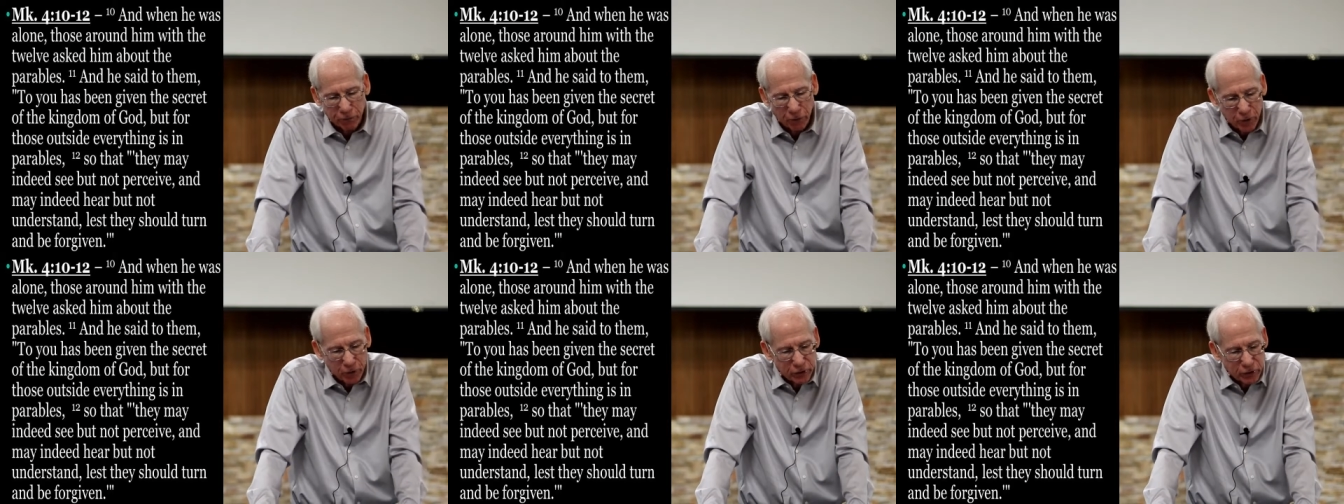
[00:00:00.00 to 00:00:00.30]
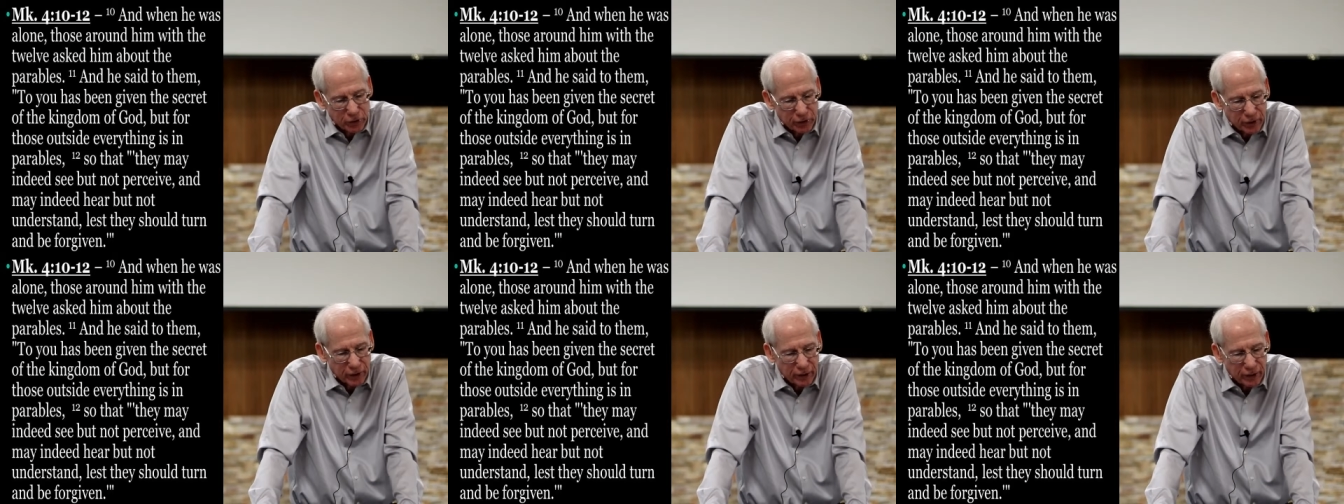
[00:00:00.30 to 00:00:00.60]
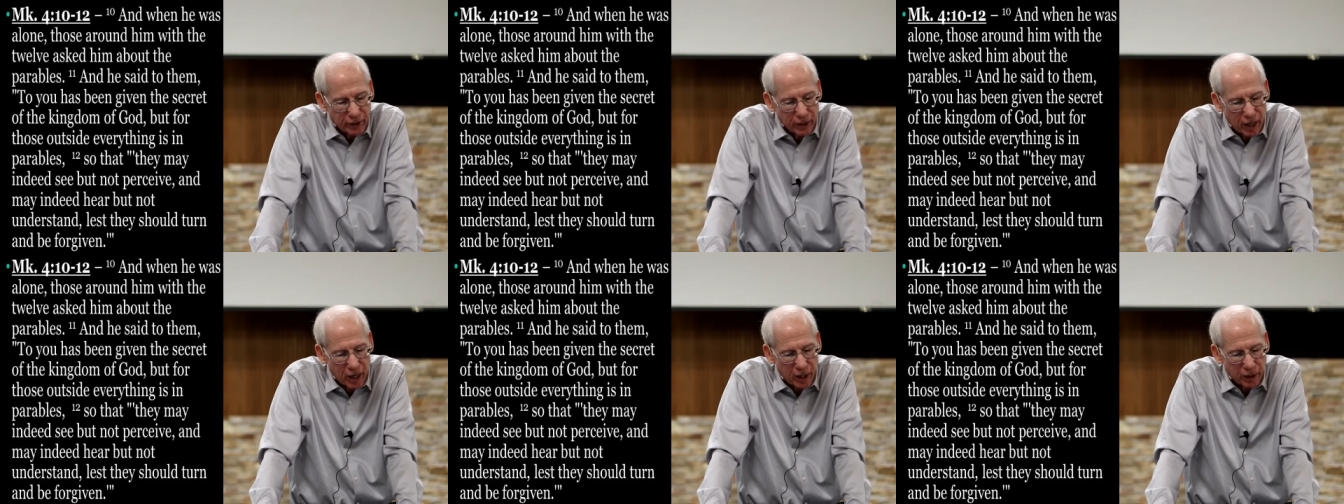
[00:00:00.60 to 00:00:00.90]
It functions
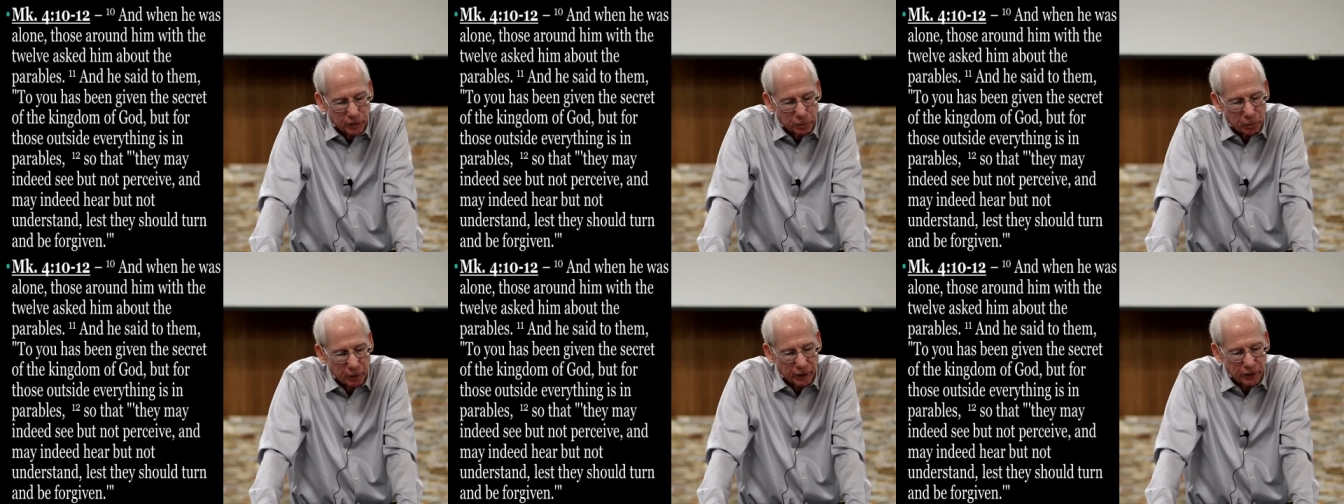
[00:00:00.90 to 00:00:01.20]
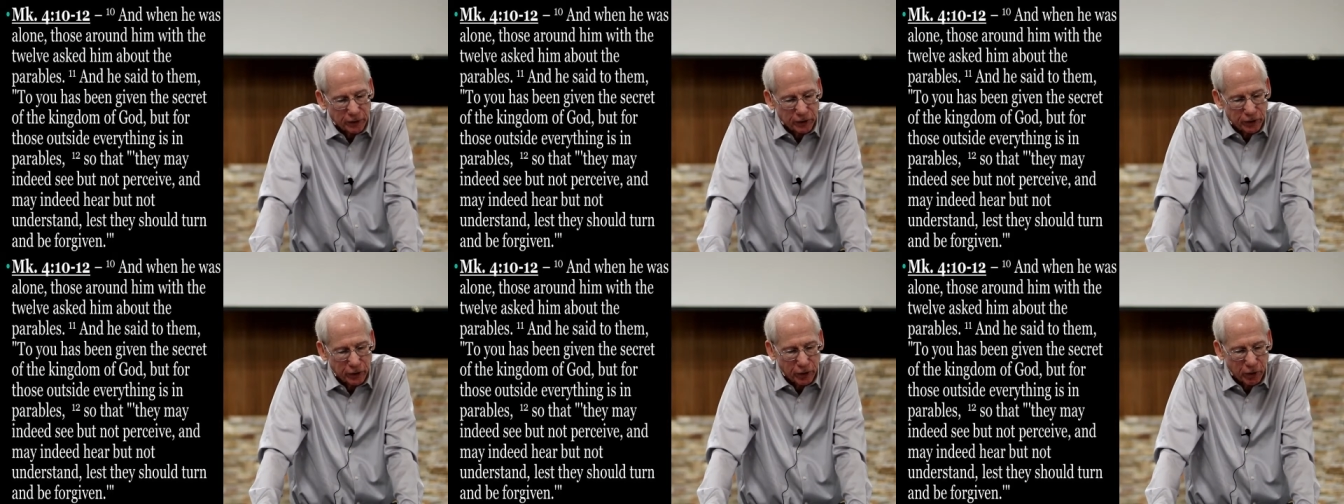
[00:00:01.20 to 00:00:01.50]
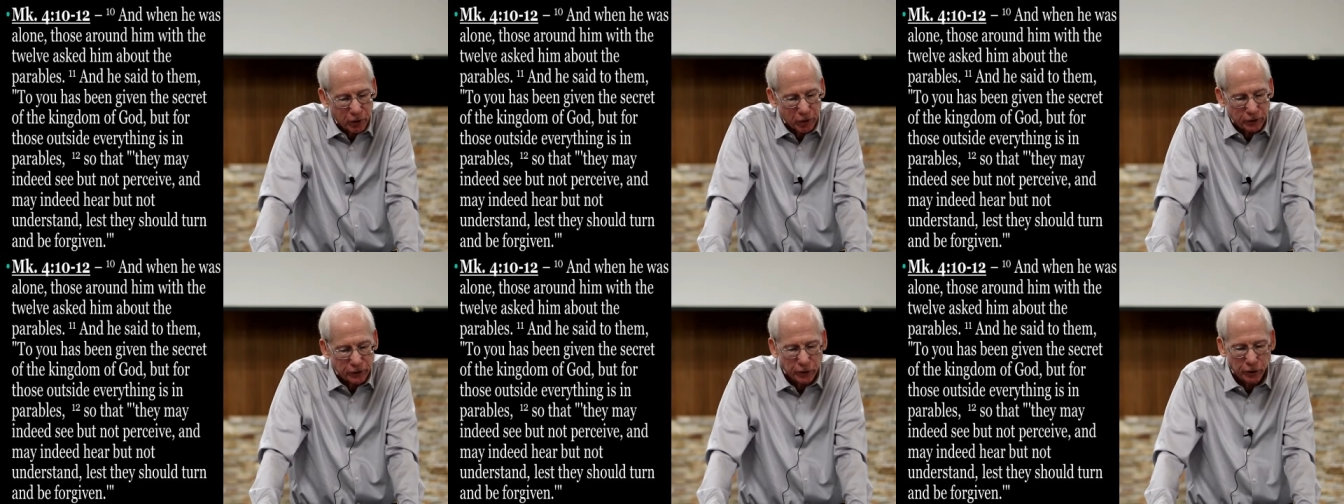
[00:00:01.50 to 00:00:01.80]
in the gospel as
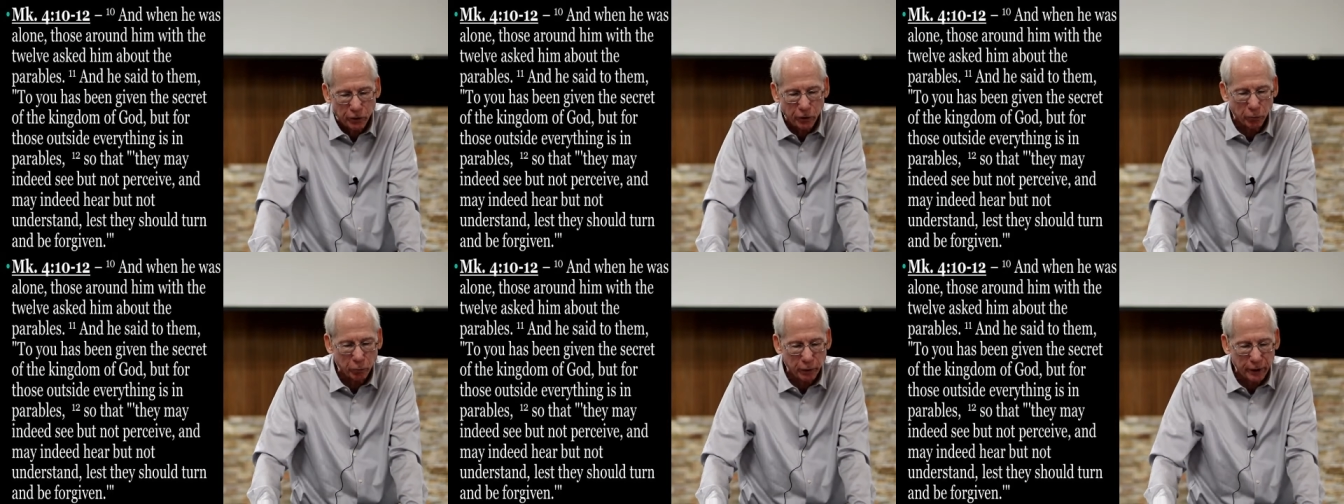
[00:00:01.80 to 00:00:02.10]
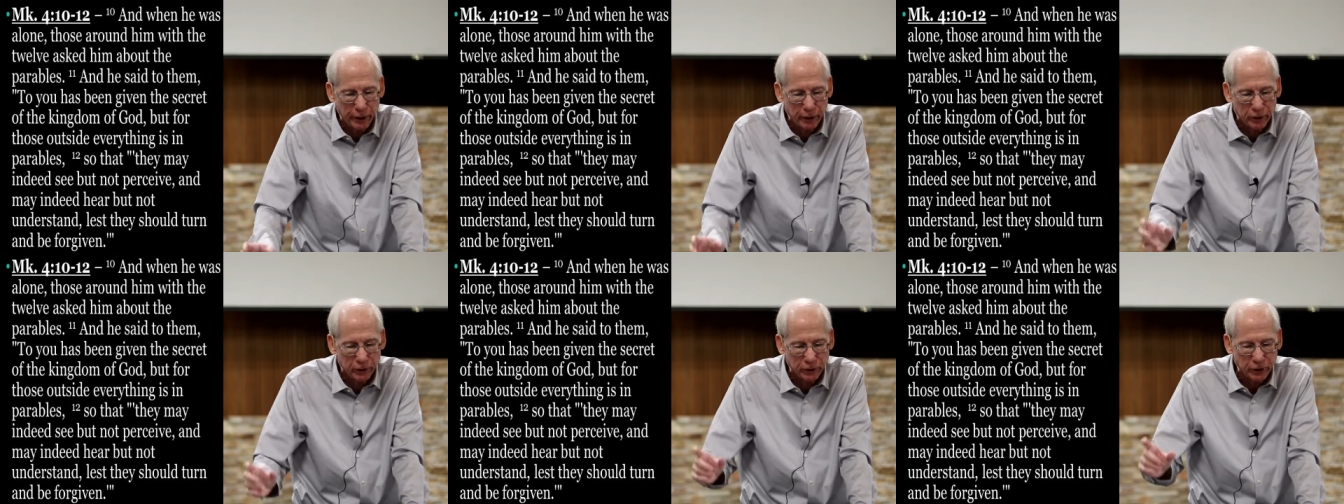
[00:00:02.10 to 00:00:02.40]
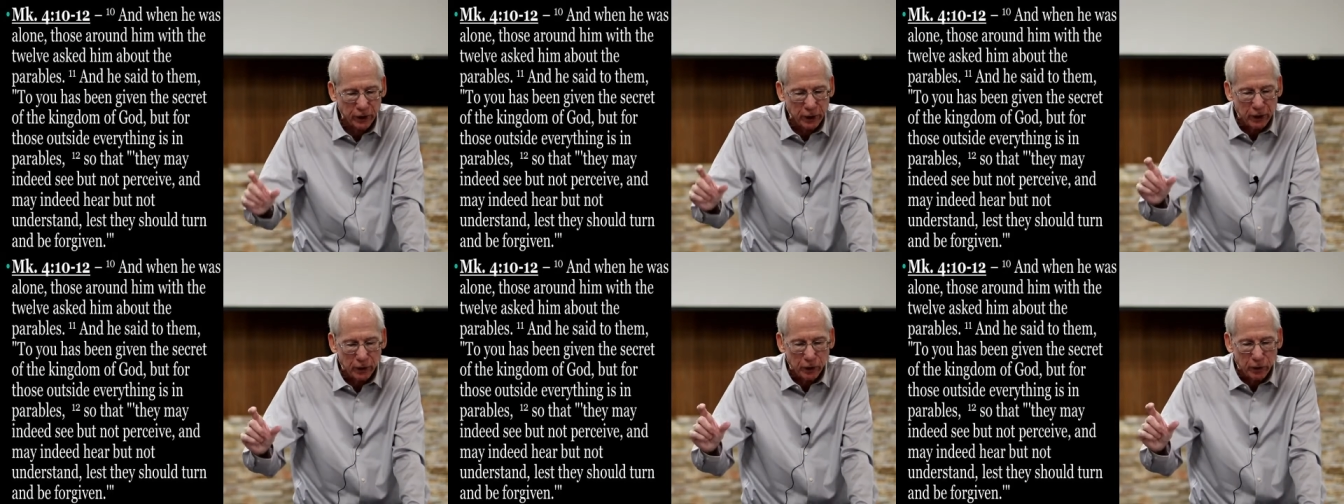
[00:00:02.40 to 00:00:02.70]
encouraging the
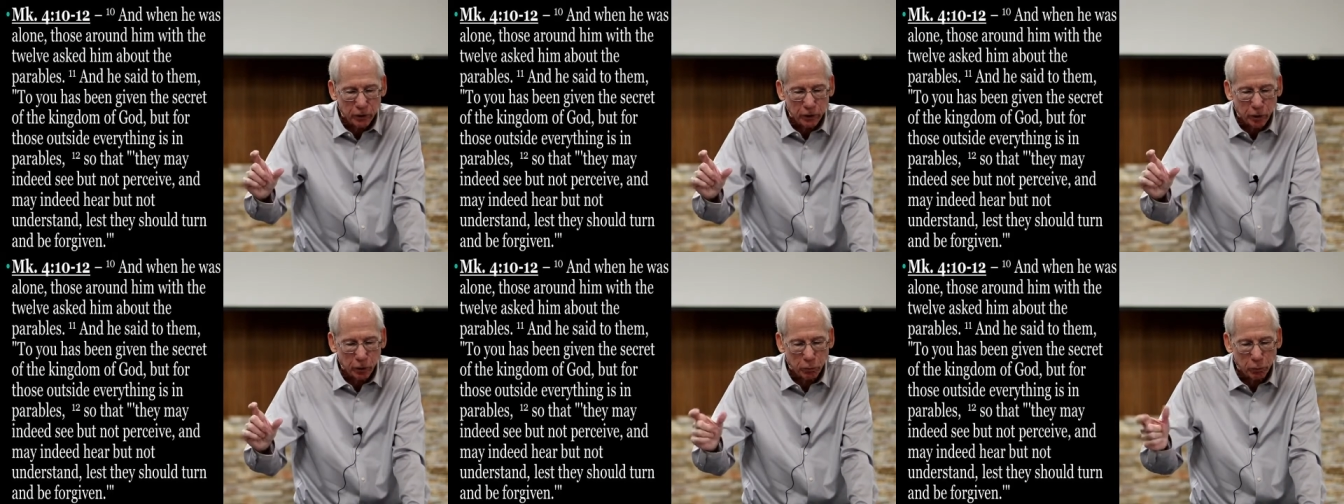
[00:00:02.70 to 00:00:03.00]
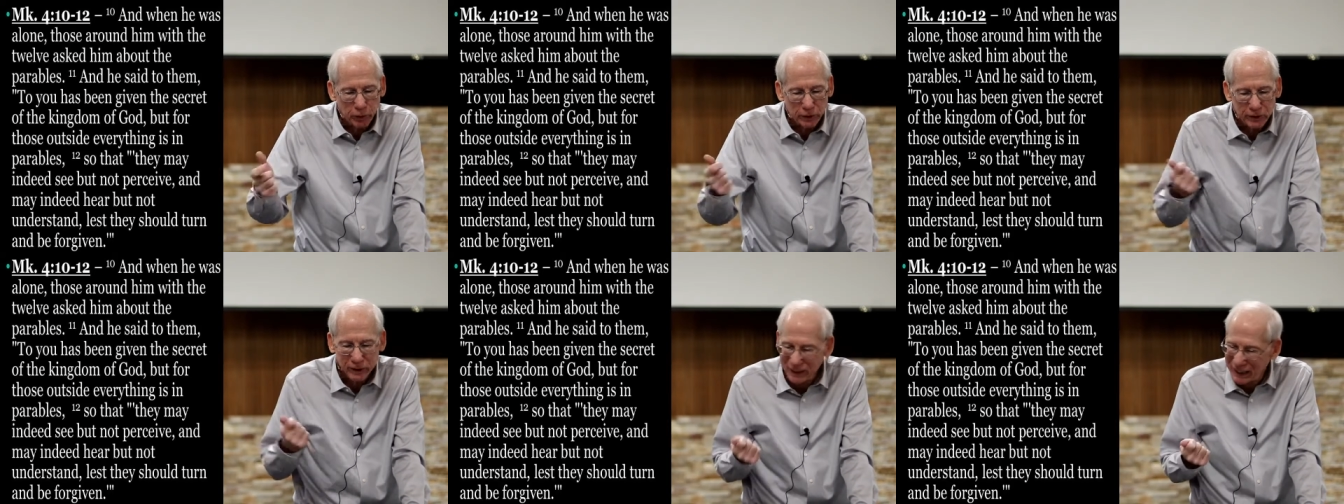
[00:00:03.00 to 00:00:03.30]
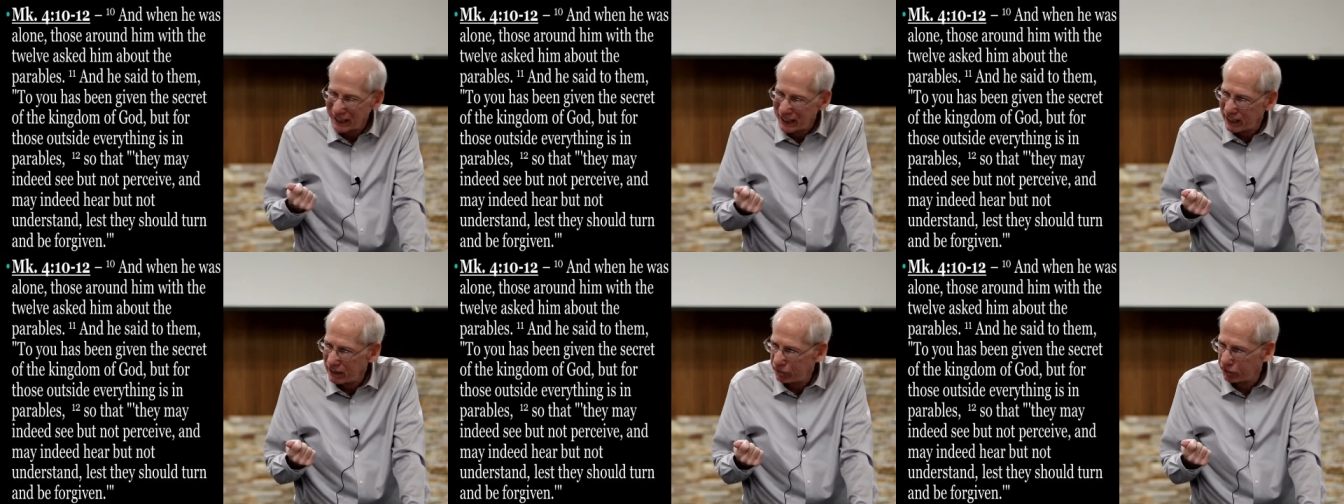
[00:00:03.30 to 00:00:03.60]
readers to
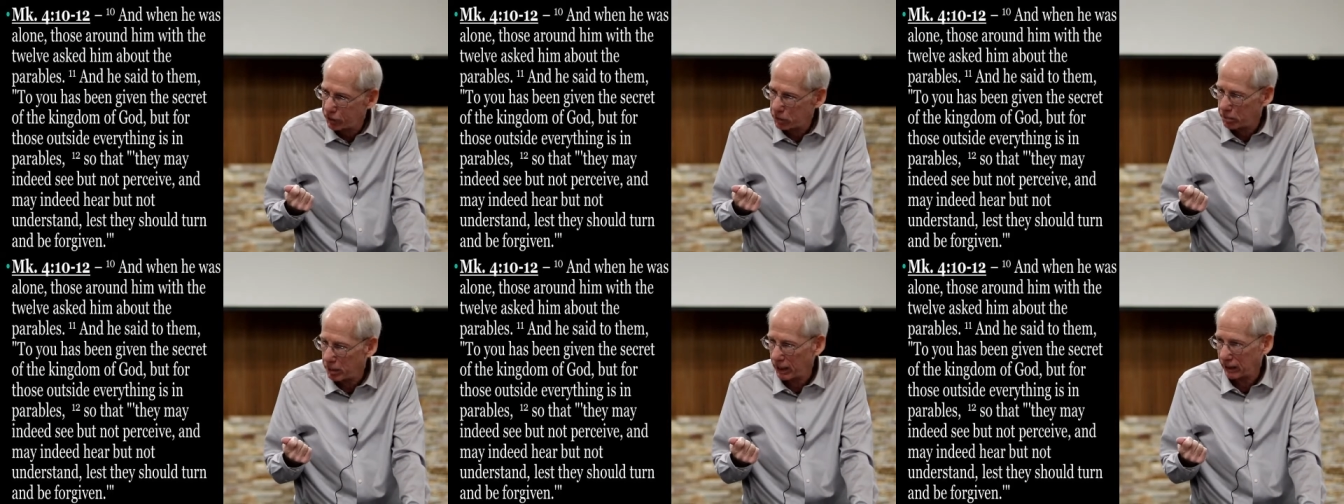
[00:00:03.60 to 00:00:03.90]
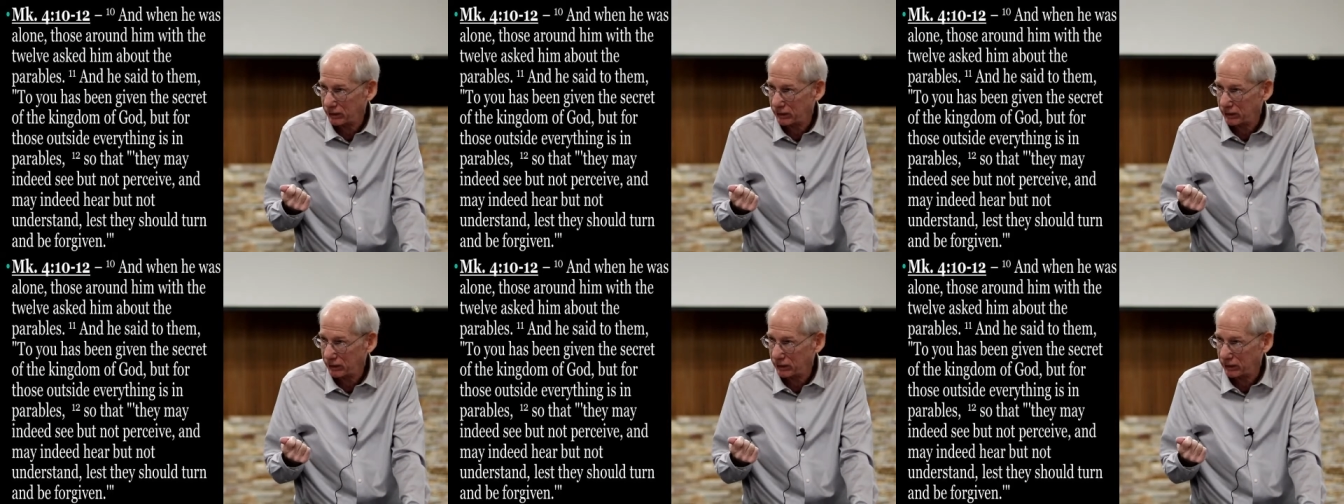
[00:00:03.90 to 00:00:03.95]
receive the